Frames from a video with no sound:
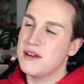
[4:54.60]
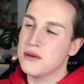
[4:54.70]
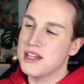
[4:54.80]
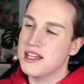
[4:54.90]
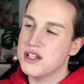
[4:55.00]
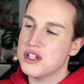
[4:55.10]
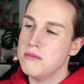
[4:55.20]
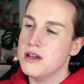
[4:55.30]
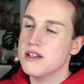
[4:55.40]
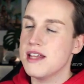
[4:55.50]
looking kitchen,
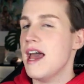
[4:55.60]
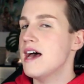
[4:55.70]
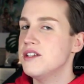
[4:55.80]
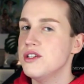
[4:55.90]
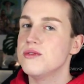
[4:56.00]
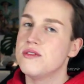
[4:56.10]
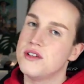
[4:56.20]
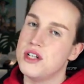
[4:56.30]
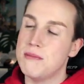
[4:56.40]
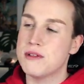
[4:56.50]
because I had to use the
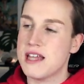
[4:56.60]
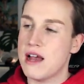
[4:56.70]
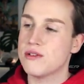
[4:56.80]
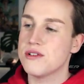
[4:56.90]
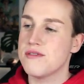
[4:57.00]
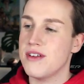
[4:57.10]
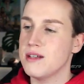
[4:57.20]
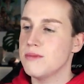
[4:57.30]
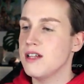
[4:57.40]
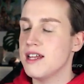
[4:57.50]
cheapest counters
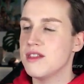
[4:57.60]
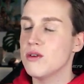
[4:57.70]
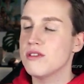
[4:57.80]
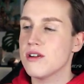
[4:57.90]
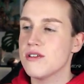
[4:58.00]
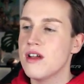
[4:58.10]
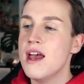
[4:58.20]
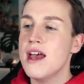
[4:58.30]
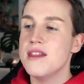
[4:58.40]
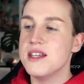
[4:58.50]
available, and those are
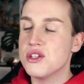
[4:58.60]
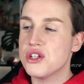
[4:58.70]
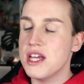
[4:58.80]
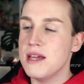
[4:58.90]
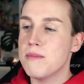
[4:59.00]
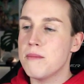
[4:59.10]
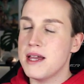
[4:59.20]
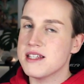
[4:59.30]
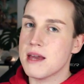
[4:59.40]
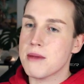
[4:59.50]
these cheap base game